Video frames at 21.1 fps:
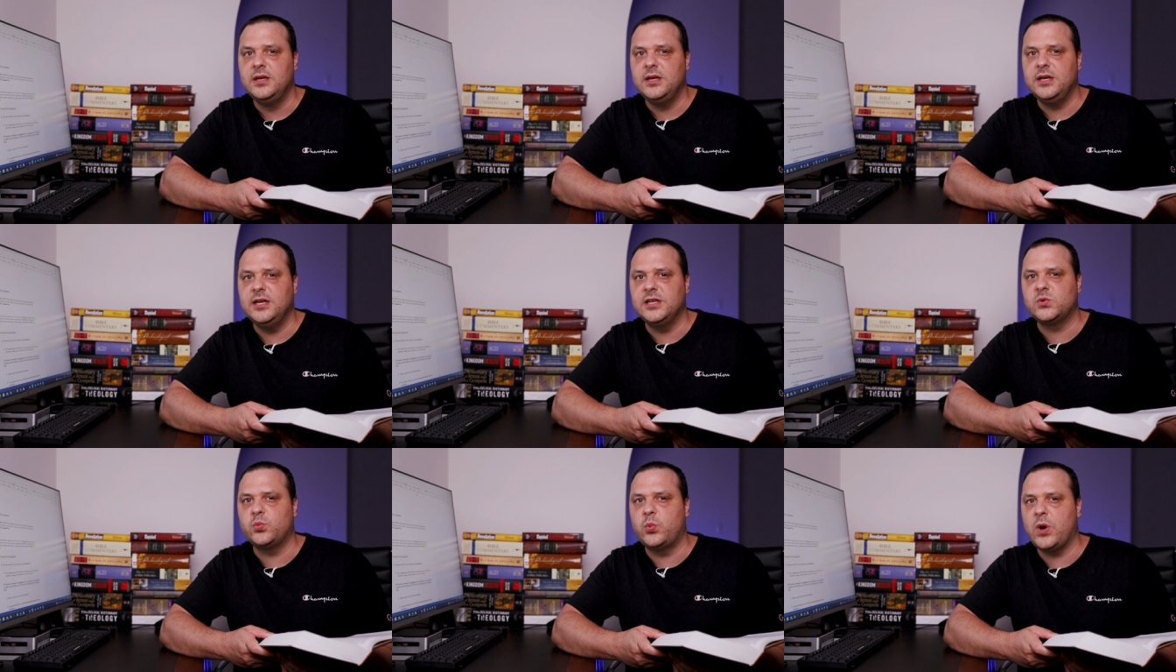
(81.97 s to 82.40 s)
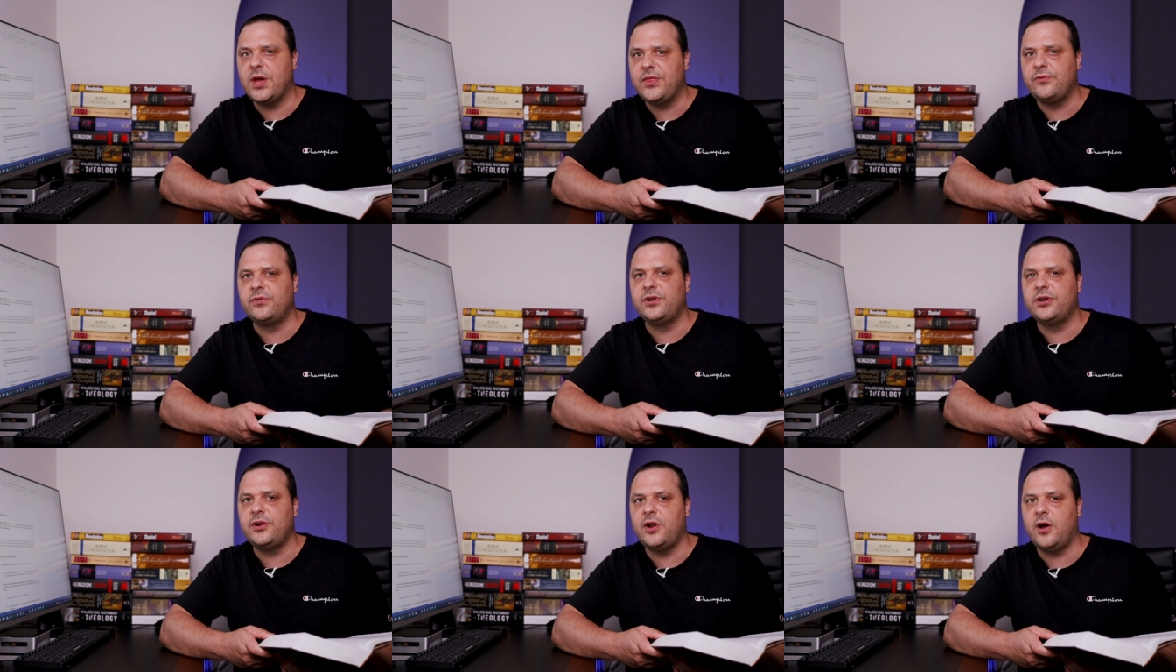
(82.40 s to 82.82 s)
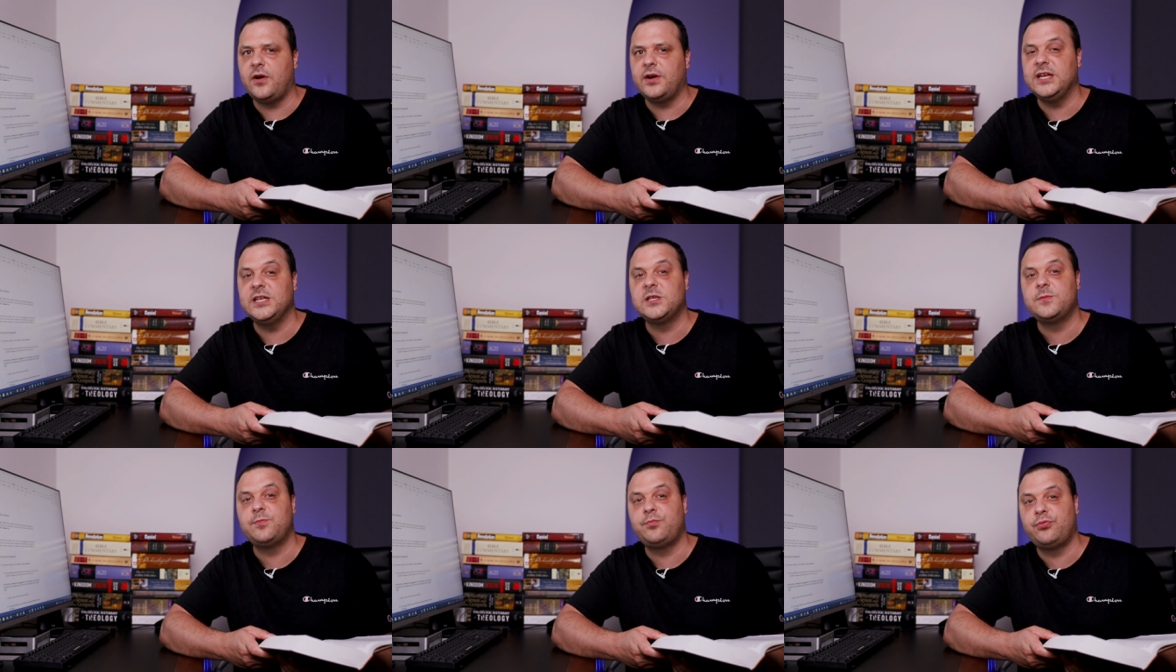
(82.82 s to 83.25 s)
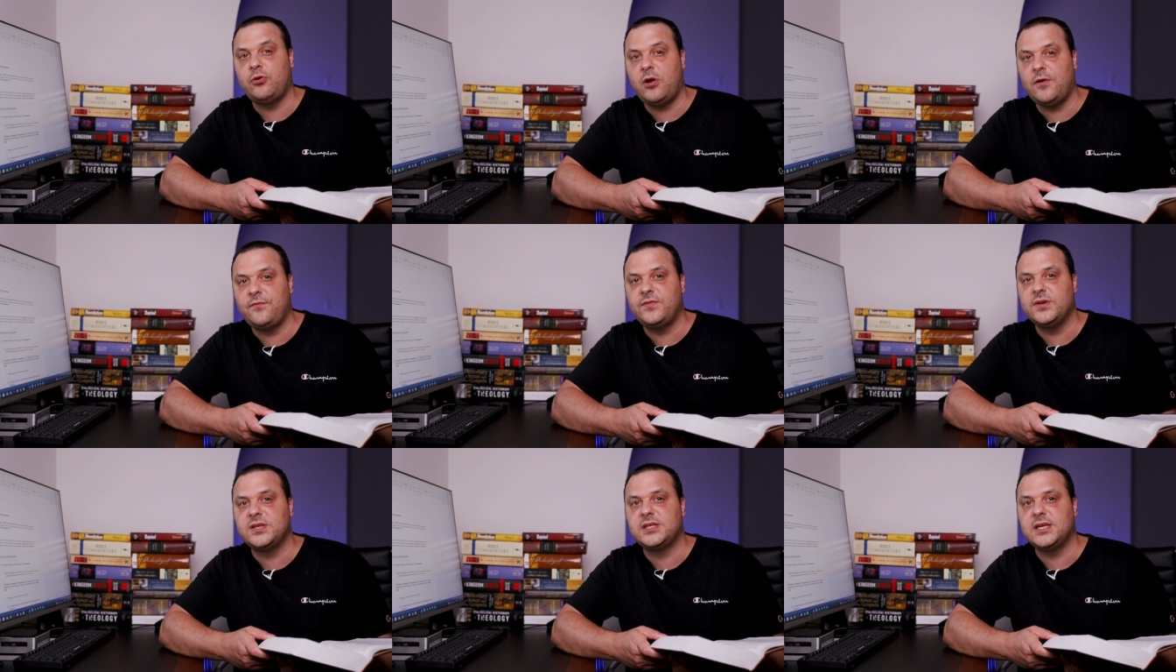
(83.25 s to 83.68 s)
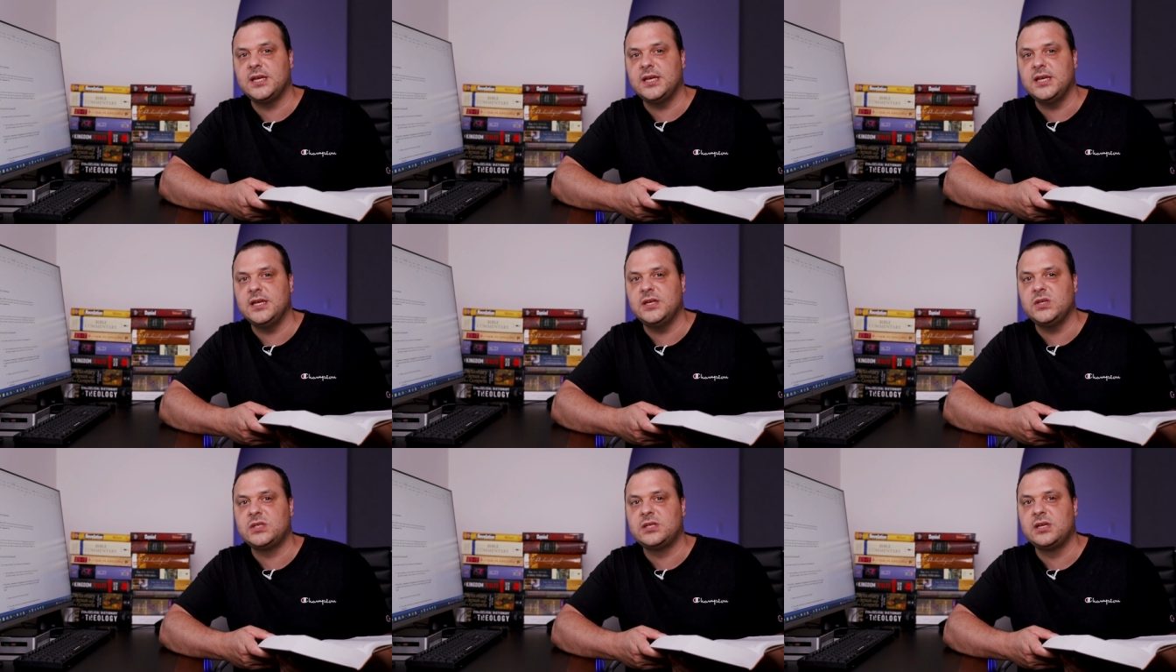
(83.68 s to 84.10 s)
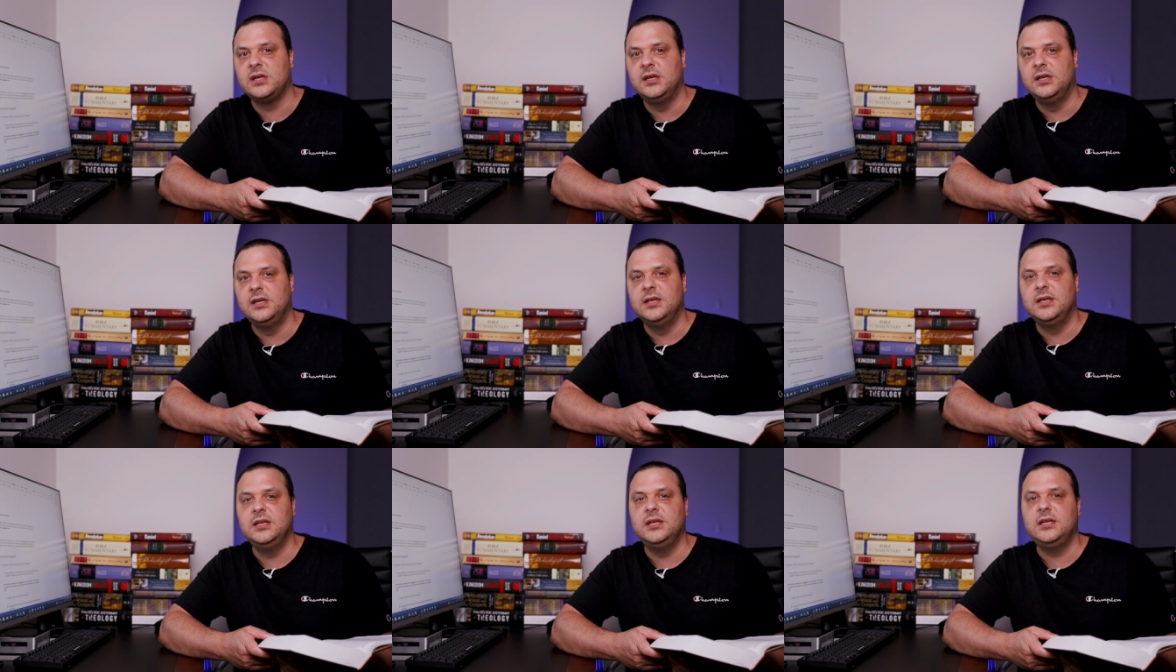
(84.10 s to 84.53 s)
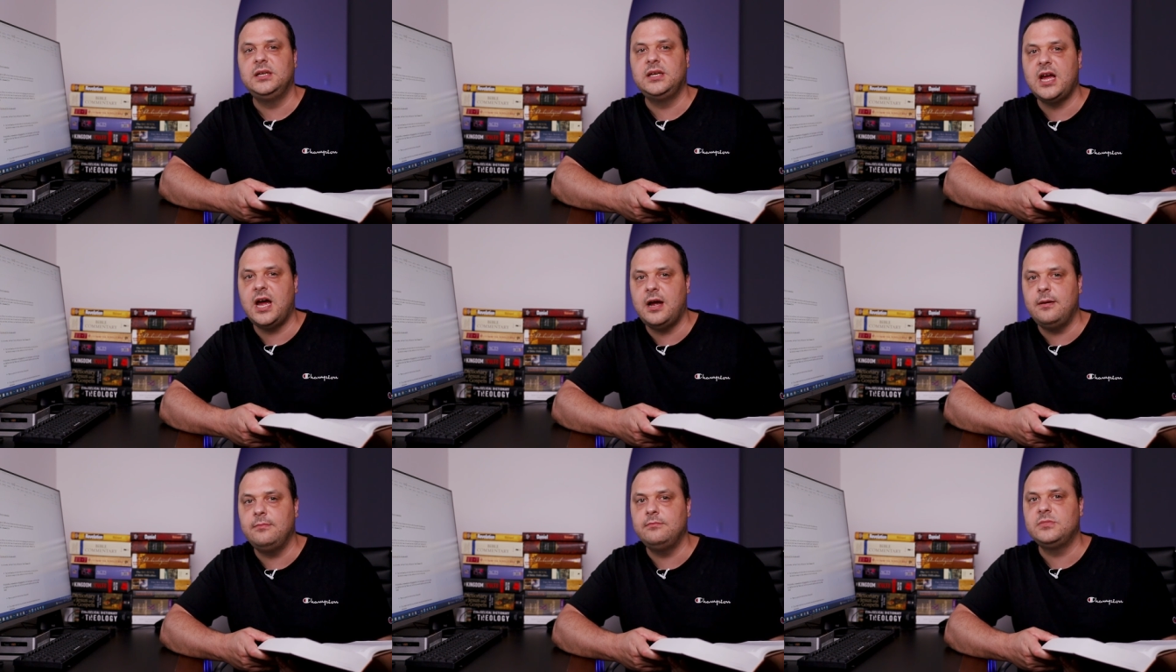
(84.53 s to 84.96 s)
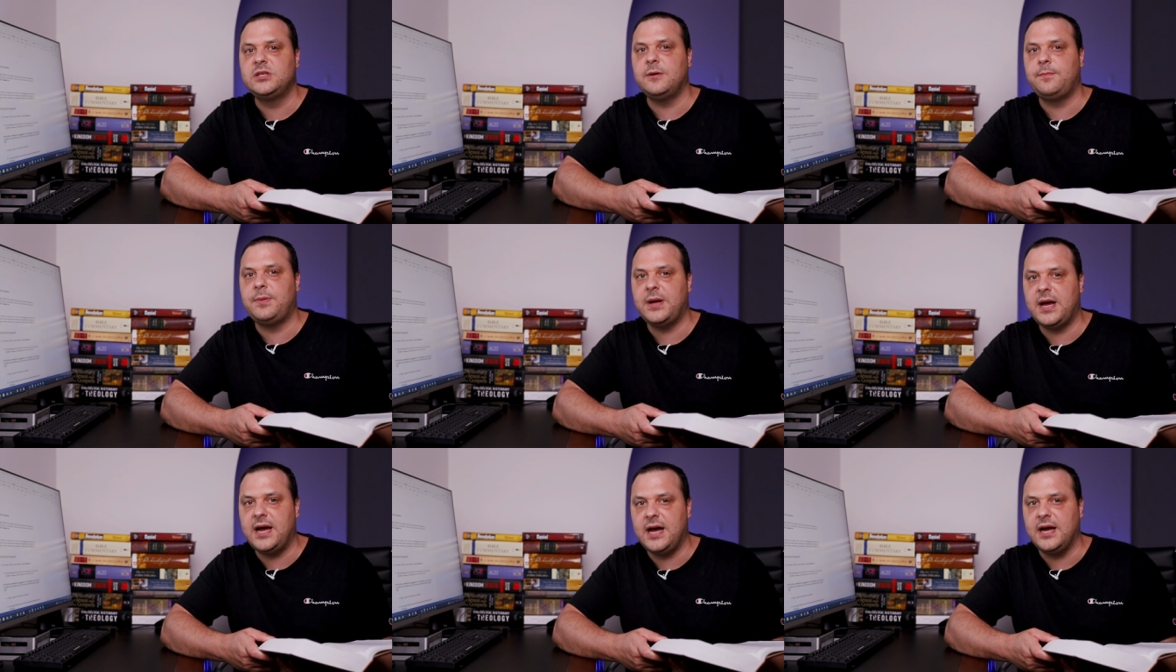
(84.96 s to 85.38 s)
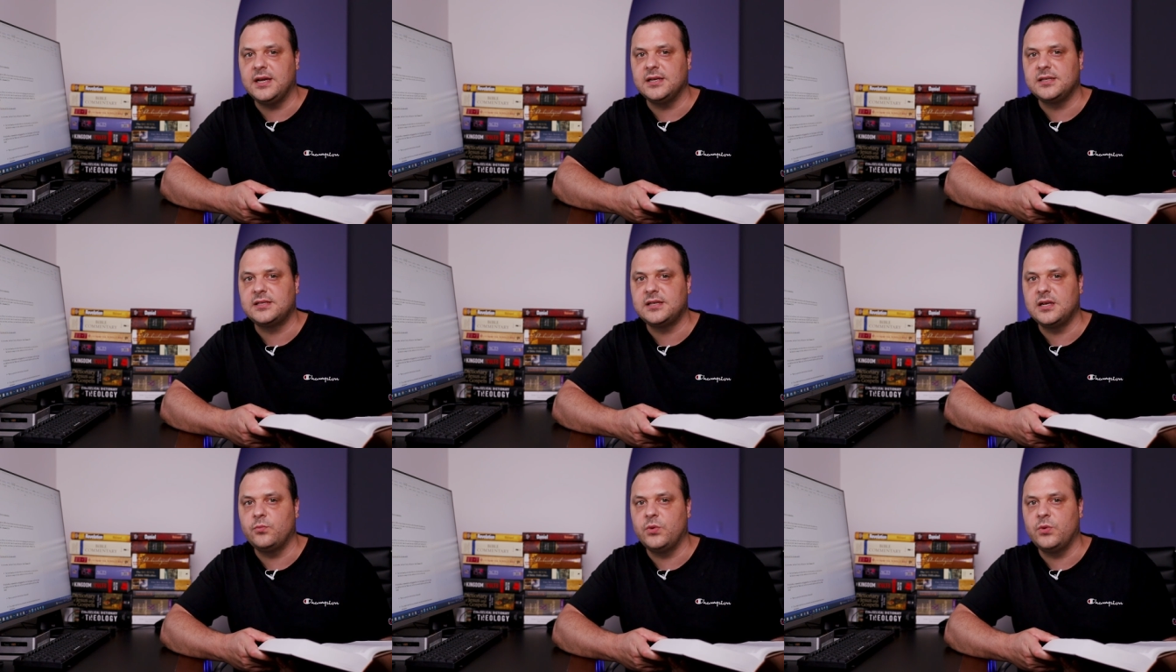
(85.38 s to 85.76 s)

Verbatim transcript: is whether or not his prophecies come to pass.